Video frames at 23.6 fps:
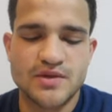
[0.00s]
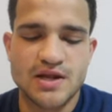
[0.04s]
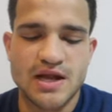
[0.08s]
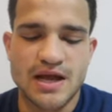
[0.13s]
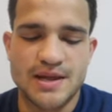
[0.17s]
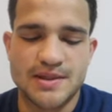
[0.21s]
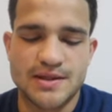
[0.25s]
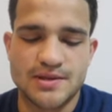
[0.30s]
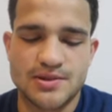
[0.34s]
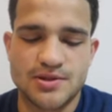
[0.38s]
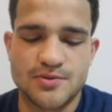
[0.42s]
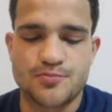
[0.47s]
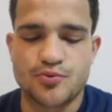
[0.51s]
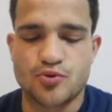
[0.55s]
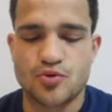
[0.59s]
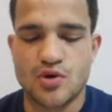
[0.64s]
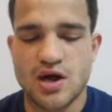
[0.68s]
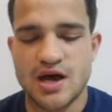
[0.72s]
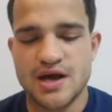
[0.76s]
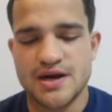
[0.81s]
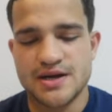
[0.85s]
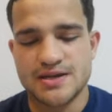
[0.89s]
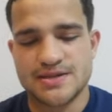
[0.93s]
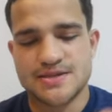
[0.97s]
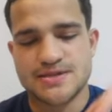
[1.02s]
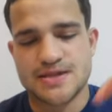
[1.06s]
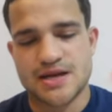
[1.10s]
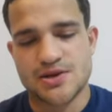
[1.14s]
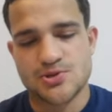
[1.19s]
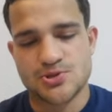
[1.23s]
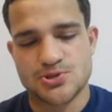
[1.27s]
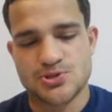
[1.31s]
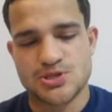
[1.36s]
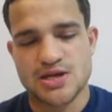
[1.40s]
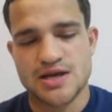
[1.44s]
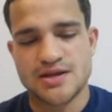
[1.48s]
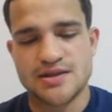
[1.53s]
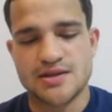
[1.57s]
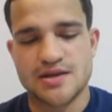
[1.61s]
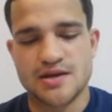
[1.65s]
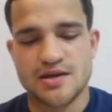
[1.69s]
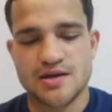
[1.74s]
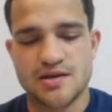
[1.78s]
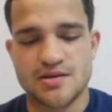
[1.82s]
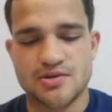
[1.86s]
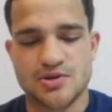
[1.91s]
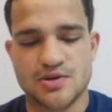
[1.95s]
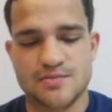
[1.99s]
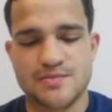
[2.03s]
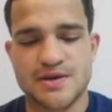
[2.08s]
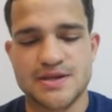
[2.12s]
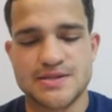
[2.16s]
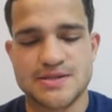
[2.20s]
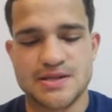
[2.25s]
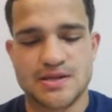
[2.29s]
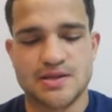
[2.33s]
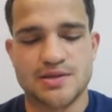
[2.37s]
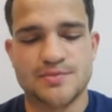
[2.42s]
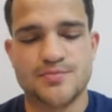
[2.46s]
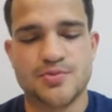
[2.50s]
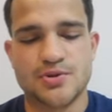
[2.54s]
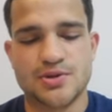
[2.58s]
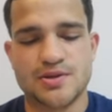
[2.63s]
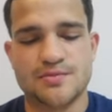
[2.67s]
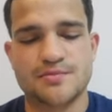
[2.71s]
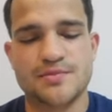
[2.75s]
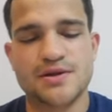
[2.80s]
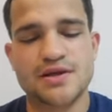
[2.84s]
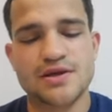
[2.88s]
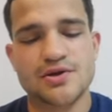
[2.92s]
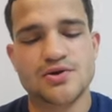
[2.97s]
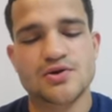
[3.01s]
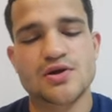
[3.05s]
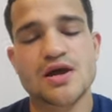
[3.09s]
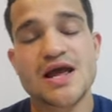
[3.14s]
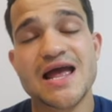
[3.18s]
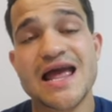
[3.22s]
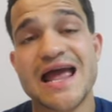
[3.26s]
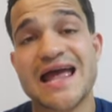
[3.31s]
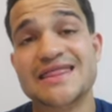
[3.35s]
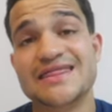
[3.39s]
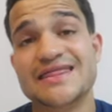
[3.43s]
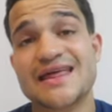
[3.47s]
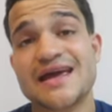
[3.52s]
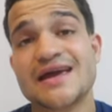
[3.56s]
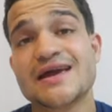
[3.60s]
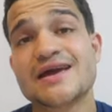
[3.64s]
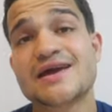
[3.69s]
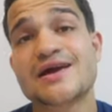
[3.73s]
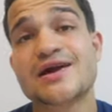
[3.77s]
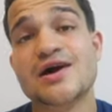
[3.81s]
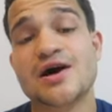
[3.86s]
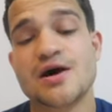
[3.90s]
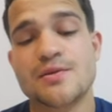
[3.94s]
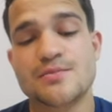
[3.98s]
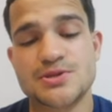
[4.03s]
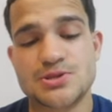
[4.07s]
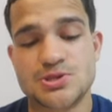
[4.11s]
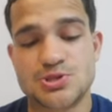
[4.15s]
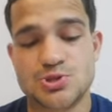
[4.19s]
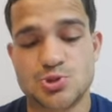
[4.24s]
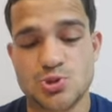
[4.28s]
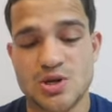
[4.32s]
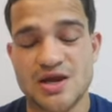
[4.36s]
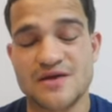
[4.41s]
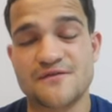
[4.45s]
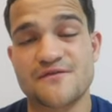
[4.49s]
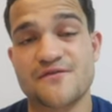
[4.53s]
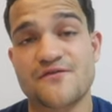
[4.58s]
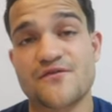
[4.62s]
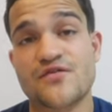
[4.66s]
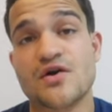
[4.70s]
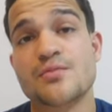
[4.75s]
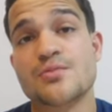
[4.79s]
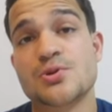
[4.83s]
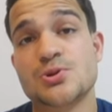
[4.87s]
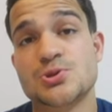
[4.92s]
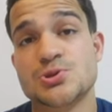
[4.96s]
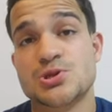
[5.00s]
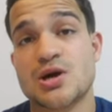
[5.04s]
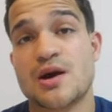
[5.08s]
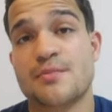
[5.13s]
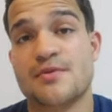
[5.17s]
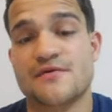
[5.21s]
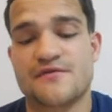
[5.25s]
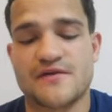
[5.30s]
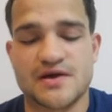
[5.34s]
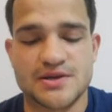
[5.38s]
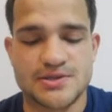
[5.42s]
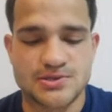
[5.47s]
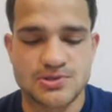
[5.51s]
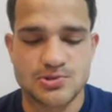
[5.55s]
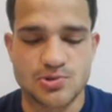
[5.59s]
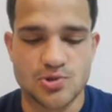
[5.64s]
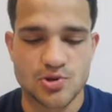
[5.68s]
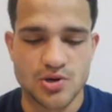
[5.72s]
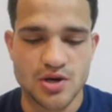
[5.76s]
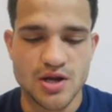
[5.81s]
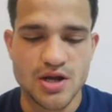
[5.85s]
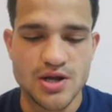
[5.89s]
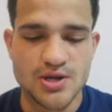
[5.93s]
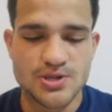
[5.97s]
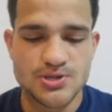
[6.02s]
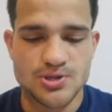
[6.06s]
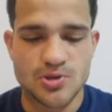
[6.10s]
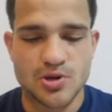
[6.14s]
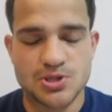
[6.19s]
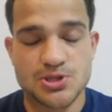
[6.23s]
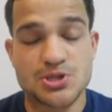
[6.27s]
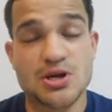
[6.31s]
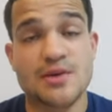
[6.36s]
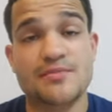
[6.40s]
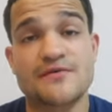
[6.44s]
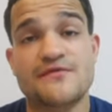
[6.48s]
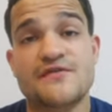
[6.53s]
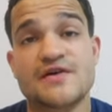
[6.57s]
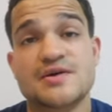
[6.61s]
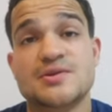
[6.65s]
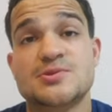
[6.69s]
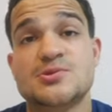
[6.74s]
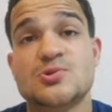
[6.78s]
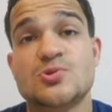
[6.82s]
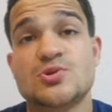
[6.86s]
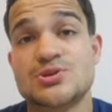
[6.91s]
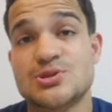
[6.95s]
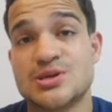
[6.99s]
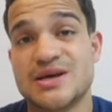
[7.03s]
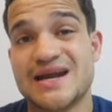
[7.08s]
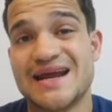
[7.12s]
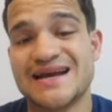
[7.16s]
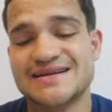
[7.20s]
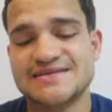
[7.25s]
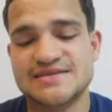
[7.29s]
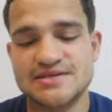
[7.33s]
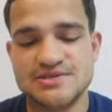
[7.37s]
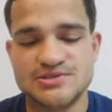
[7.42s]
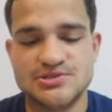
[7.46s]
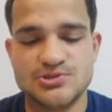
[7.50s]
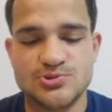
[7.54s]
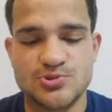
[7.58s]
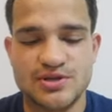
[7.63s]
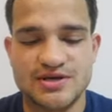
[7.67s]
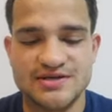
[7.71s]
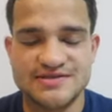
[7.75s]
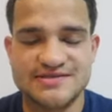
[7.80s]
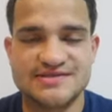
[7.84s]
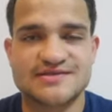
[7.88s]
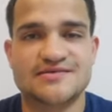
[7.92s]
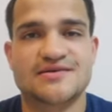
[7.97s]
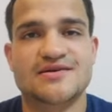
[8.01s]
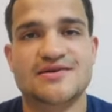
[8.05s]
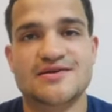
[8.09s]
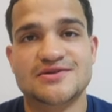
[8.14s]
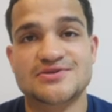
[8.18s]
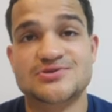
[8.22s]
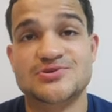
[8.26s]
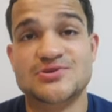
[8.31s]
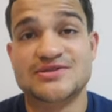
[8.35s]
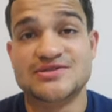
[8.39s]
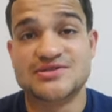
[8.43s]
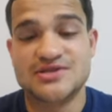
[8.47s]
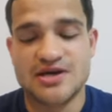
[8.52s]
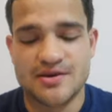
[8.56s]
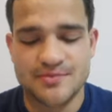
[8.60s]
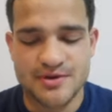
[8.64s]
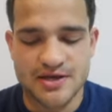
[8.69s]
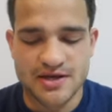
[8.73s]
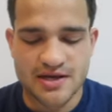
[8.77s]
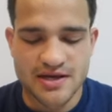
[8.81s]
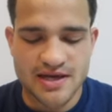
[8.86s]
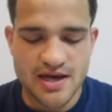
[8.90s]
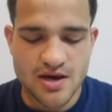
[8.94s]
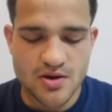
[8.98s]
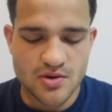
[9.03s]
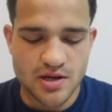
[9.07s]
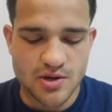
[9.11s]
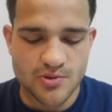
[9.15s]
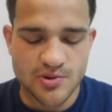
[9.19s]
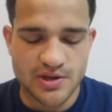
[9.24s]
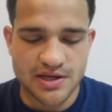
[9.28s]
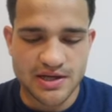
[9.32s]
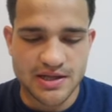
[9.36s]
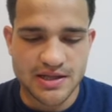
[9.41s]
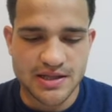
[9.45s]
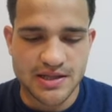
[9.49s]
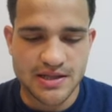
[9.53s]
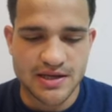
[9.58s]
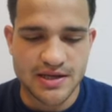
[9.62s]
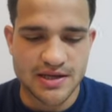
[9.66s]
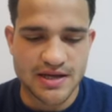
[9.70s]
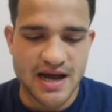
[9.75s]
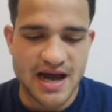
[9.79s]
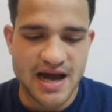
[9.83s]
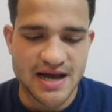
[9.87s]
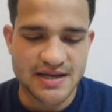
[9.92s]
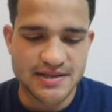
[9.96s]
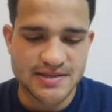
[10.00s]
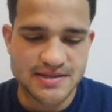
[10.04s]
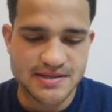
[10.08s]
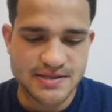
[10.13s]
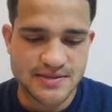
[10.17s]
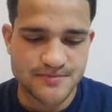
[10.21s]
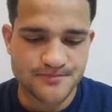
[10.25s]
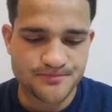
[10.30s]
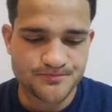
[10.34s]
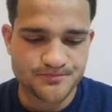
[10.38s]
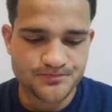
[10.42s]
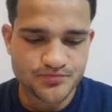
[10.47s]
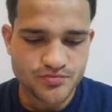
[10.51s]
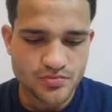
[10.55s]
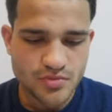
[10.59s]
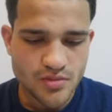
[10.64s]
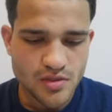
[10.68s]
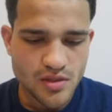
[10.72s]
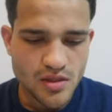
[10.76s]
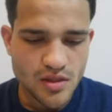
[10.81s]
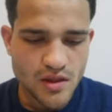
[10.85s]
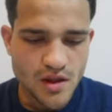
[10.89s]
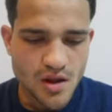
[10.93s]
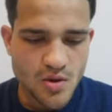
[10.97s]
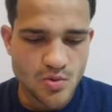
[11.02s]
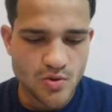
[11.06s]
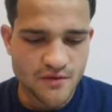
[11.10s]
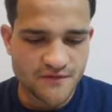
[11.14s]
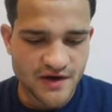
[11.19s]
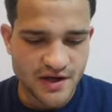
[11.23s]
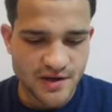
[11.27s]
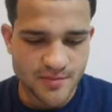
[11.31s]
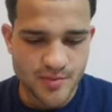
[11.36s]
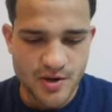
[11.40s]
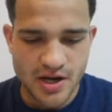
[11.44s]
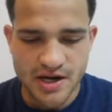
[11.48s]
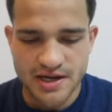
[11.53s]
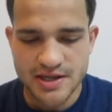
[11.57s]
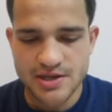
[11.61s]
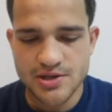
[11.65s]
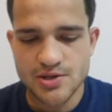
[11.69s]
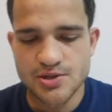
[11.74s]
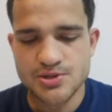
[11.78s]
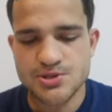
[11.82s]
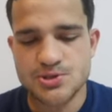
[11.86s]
And then the products that you're sending, you can basically put them here and they come straight from your Shopify store. So our Shopify store is connected to this dummy account, and we can click ICE And we'll find a product here.